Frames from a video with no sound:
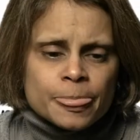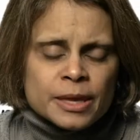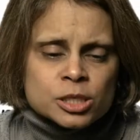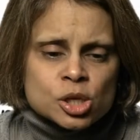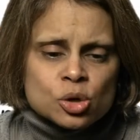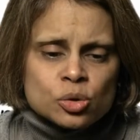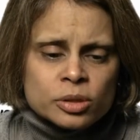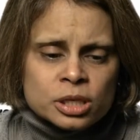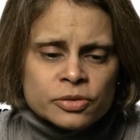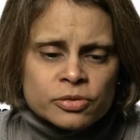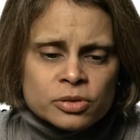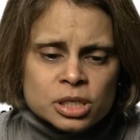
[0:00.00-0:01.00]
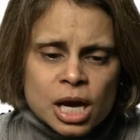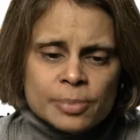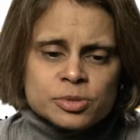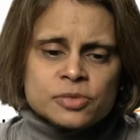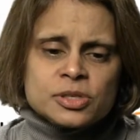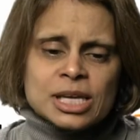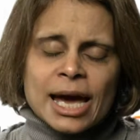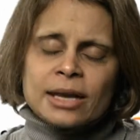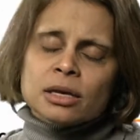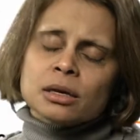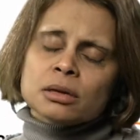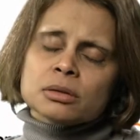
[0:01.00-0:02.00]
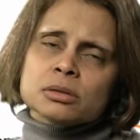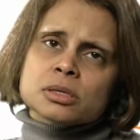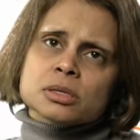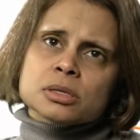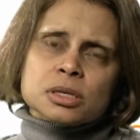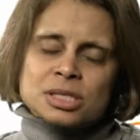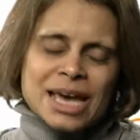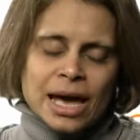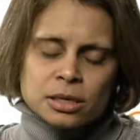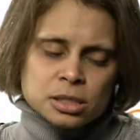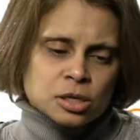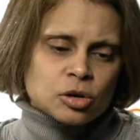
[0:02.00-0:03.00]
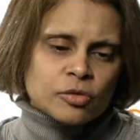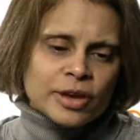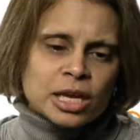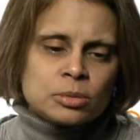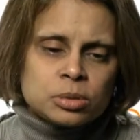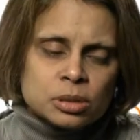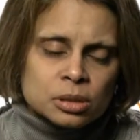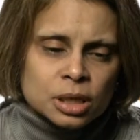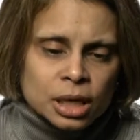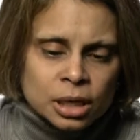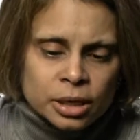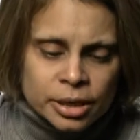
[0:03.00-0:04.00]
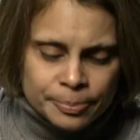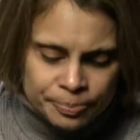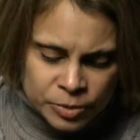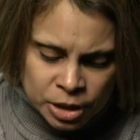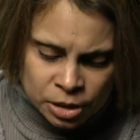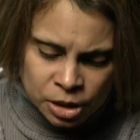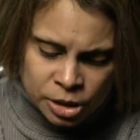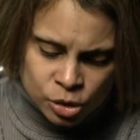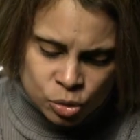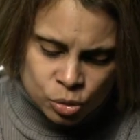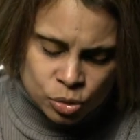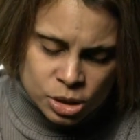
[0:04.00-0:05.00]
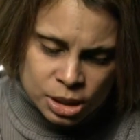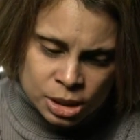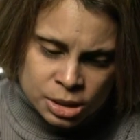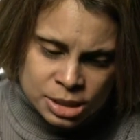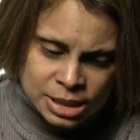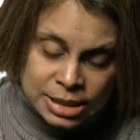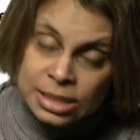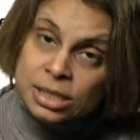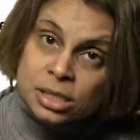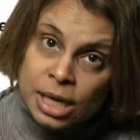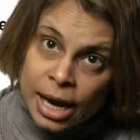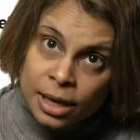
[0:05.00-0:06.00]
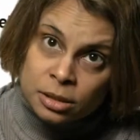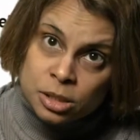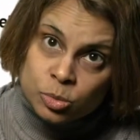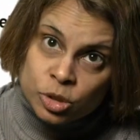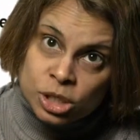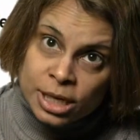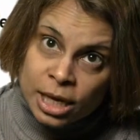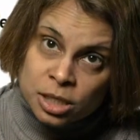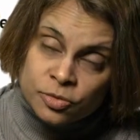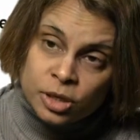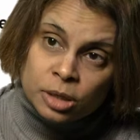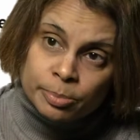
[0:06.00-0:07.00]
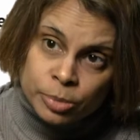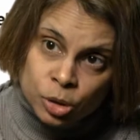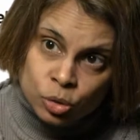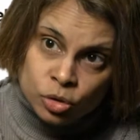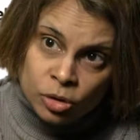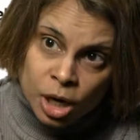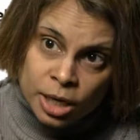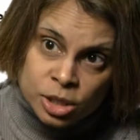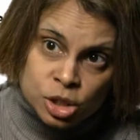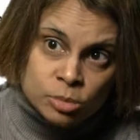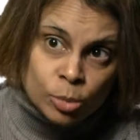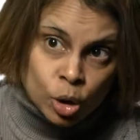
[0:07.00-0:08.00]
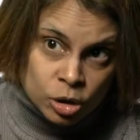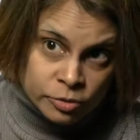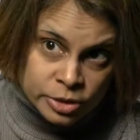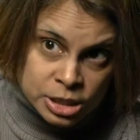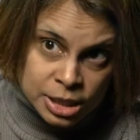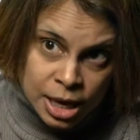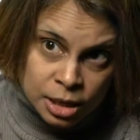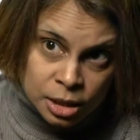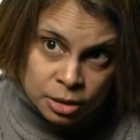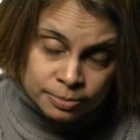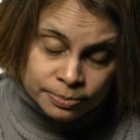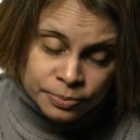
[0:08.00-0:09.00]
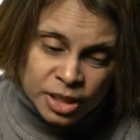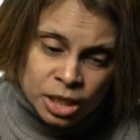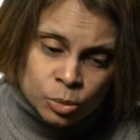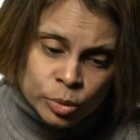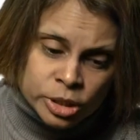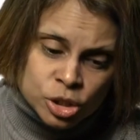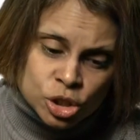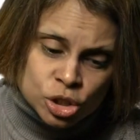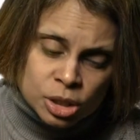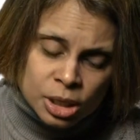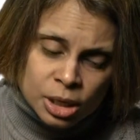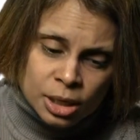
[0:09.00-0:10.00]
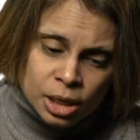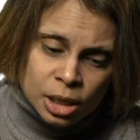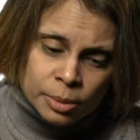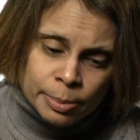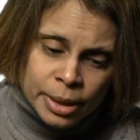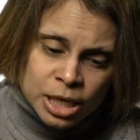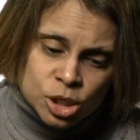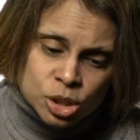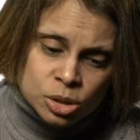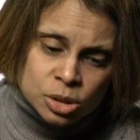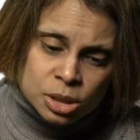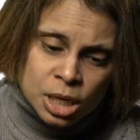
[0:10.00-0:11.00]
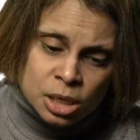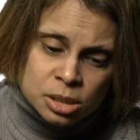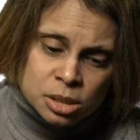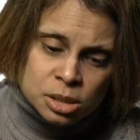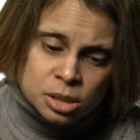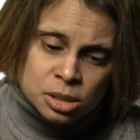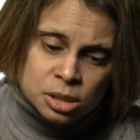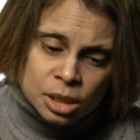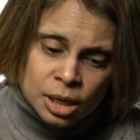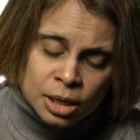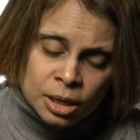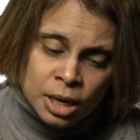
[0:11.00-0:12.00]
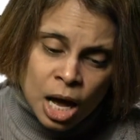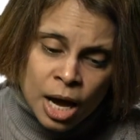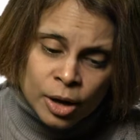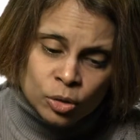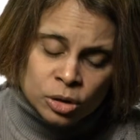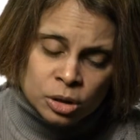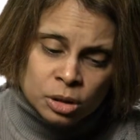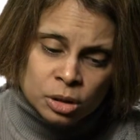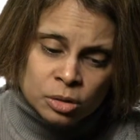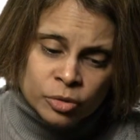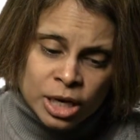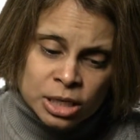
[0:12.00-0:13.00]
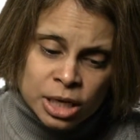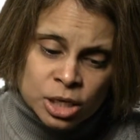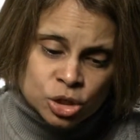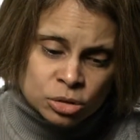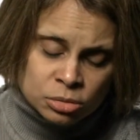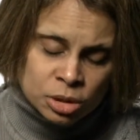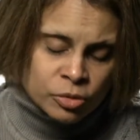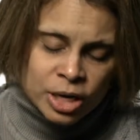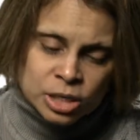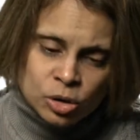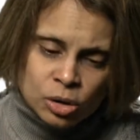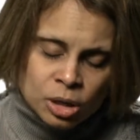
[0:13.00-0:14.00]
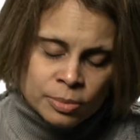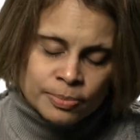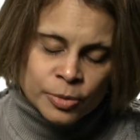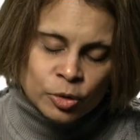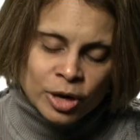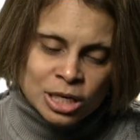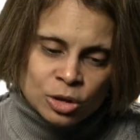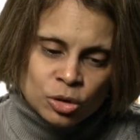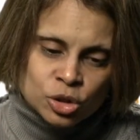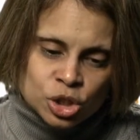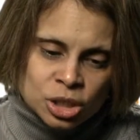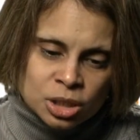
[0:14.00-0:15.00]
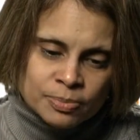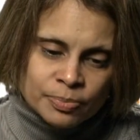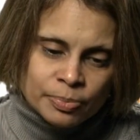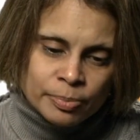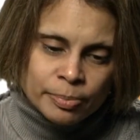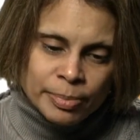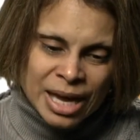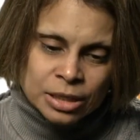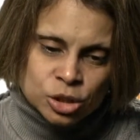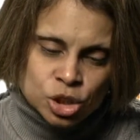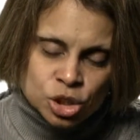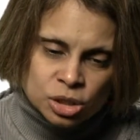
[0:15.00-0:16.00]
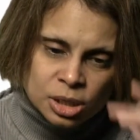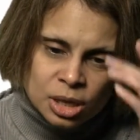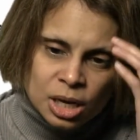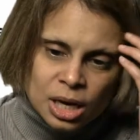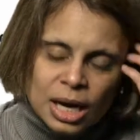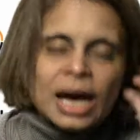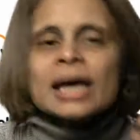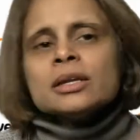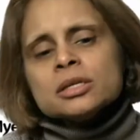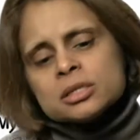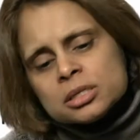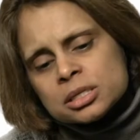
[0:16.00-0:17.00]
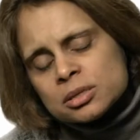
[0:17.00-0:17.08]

So the different types of scans that are available include CT scans, which stands for computerized tomography scanning, in which a patient does lie on a radiology bench and is